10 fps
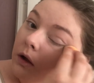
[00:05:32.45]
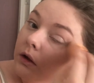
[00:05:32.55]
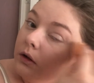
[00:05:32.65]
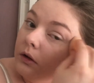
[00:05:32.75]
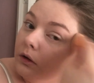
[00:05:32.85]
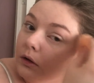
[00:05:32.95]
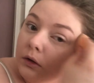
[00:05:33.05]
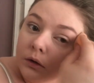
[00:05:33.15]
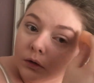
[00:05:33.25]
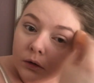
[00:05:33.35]
there.
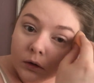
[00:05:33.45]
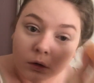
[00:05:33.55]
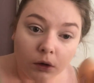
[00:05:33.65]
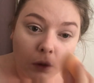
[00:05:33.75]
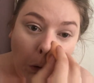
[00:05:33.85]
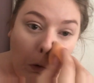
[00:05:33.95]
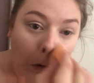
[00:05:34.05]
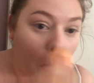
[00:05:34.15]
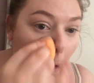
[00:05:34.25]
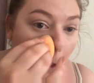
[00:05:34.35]
I
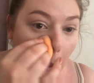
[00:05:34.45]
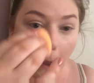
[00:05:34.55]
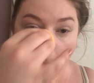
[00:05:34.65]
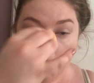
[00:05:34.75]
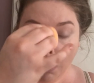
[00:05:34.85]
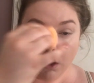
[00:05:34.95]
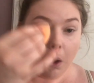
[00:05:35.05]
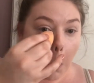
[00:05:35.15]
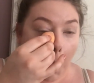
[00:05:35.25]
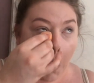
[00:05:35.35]
was so embarrassed that I just left